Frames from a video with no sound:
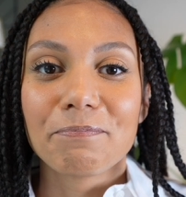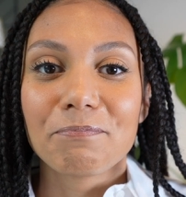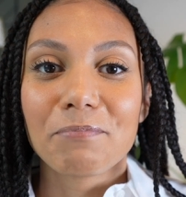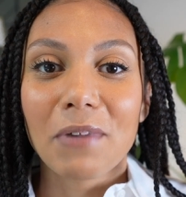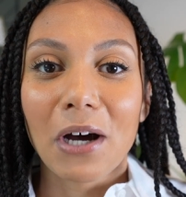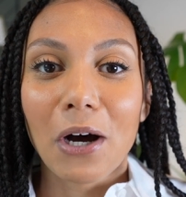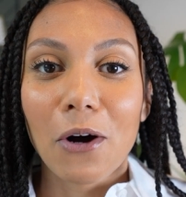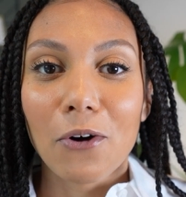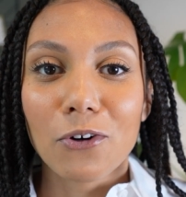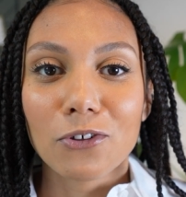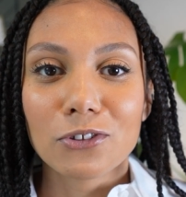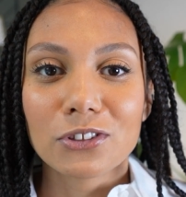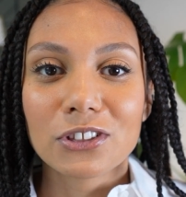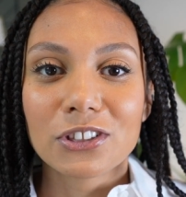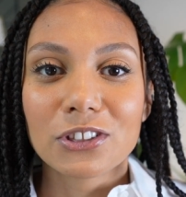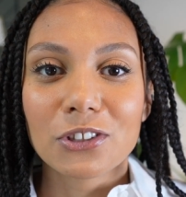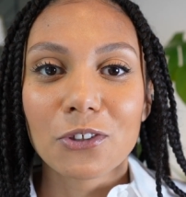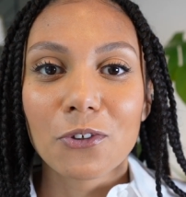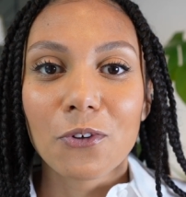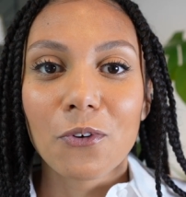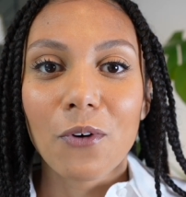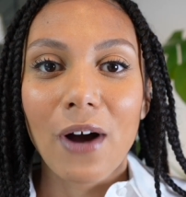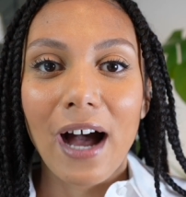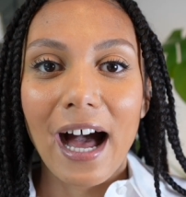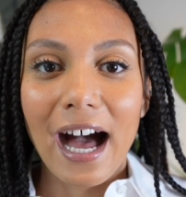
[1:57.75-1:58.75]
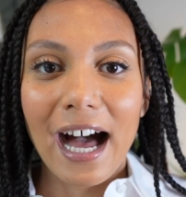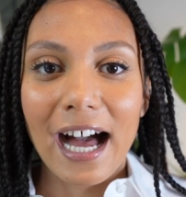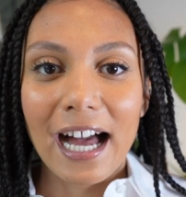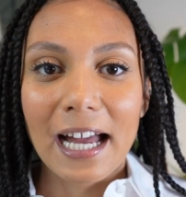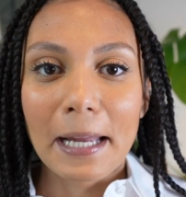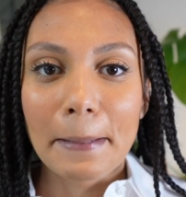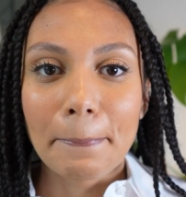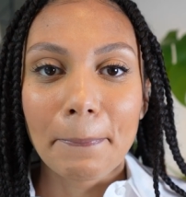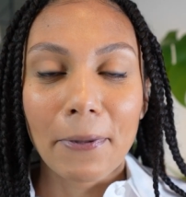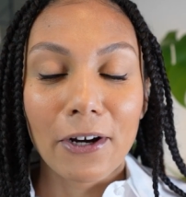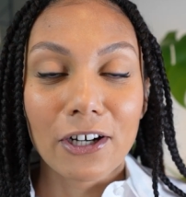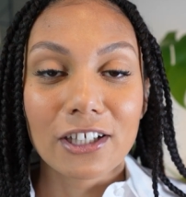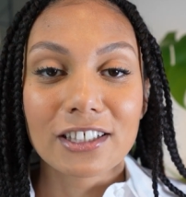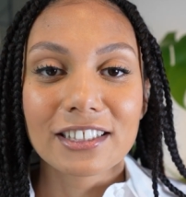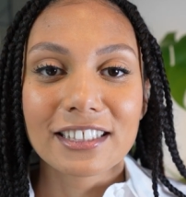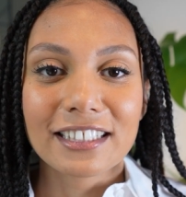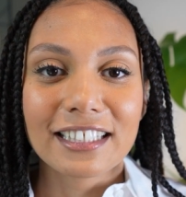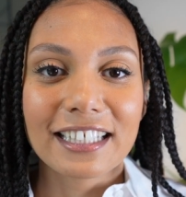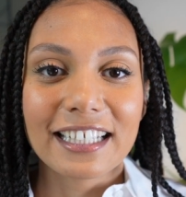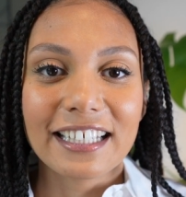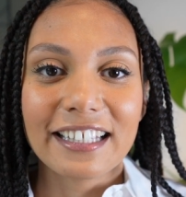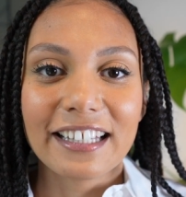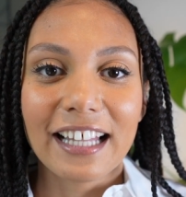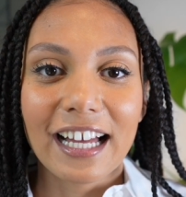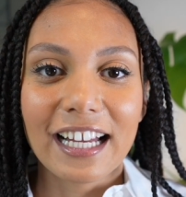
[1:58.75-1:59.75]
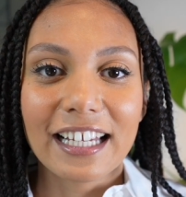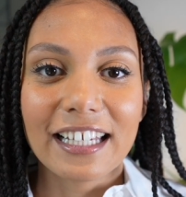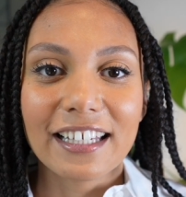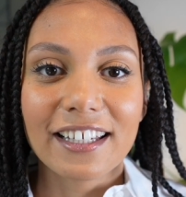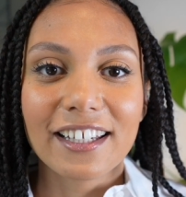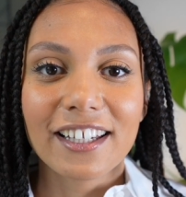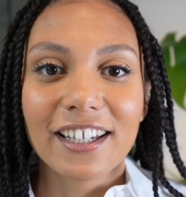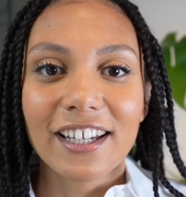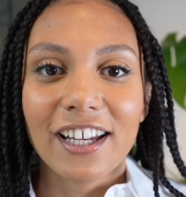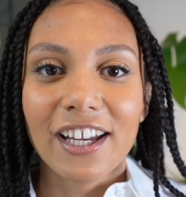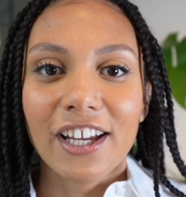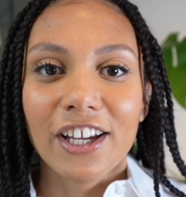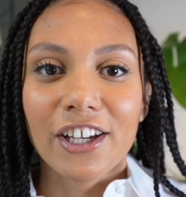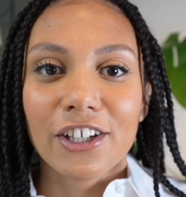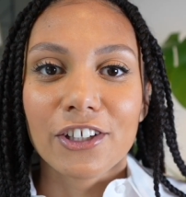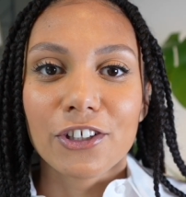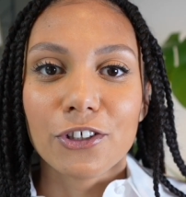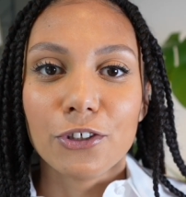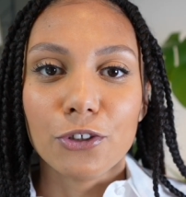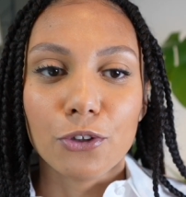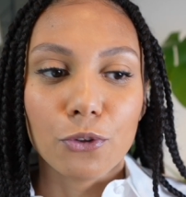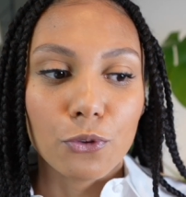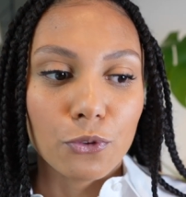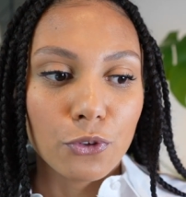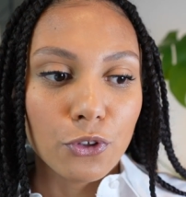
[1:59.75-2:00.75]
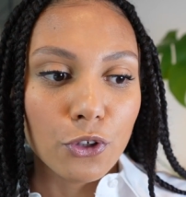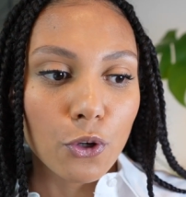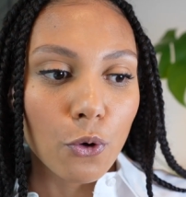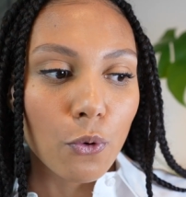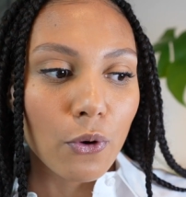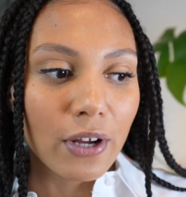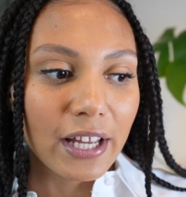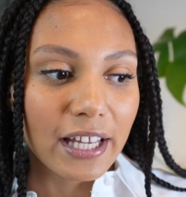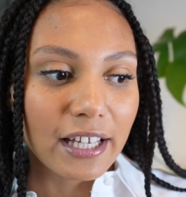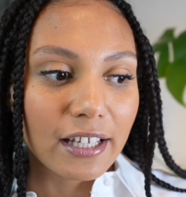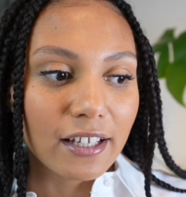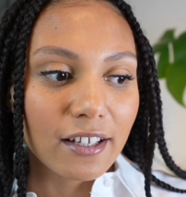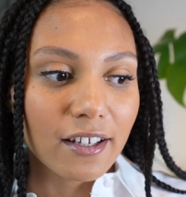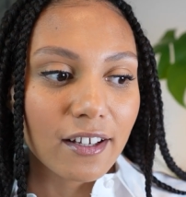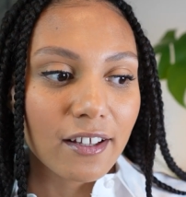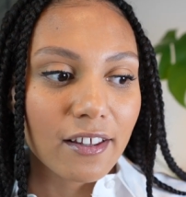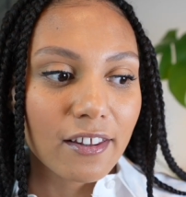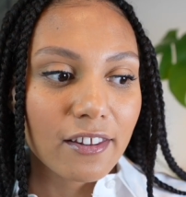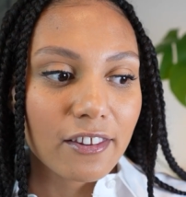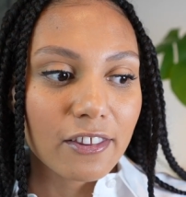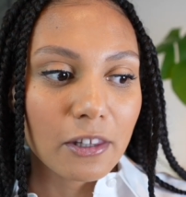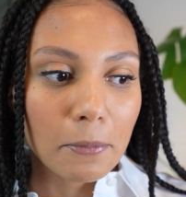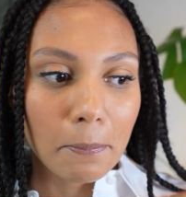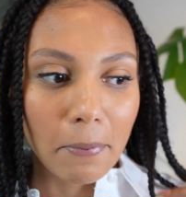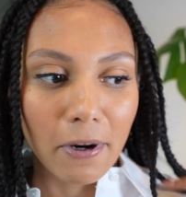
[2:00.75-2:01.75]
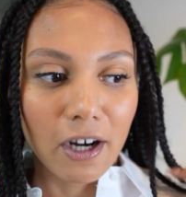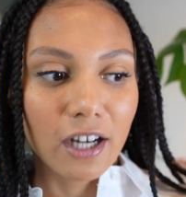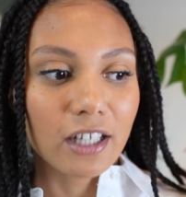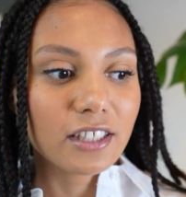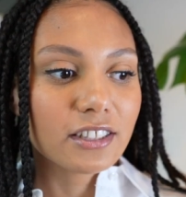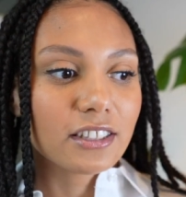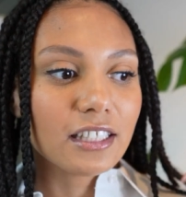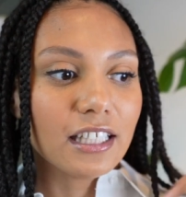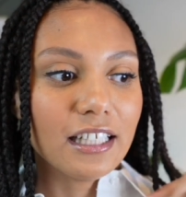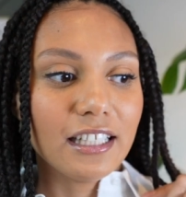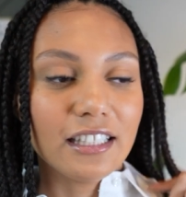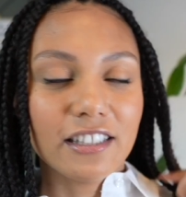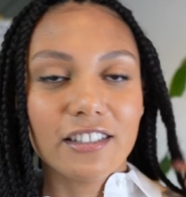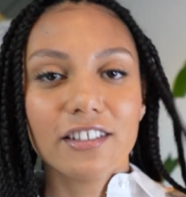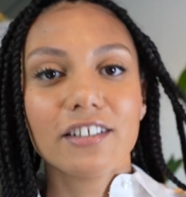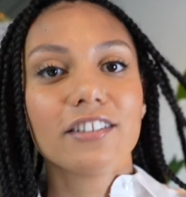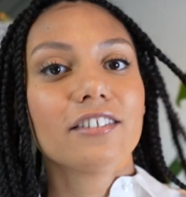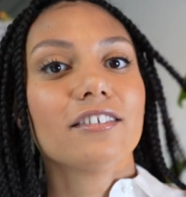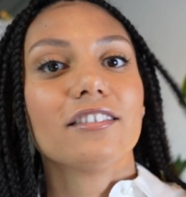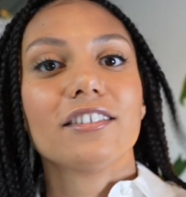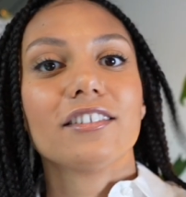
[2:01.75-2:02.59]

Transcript: but also I personally like, you know, knowing the person,